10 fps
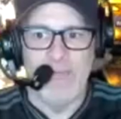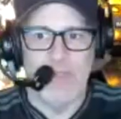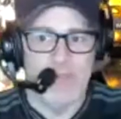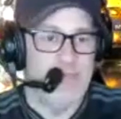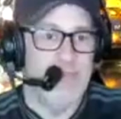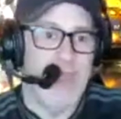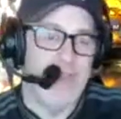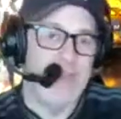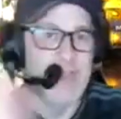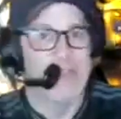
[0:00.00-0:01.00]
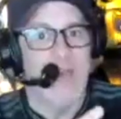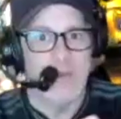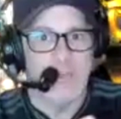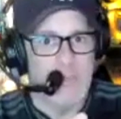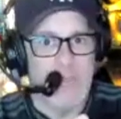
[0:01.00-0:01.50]
a vast
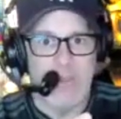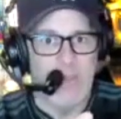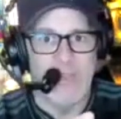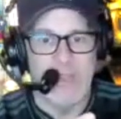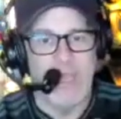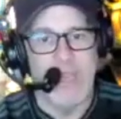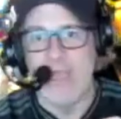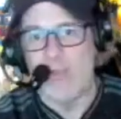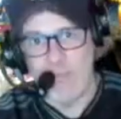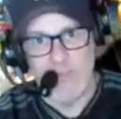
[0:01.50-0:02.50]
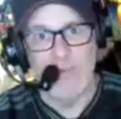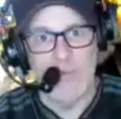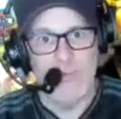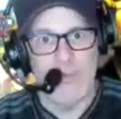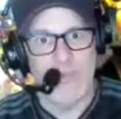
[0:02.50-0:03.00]
technology background that kind of helps
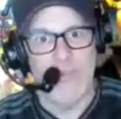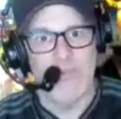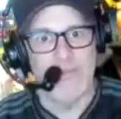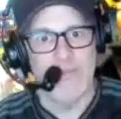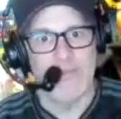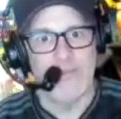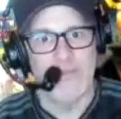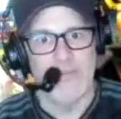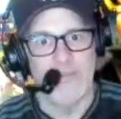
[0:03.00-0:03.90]
you with this? Yeah,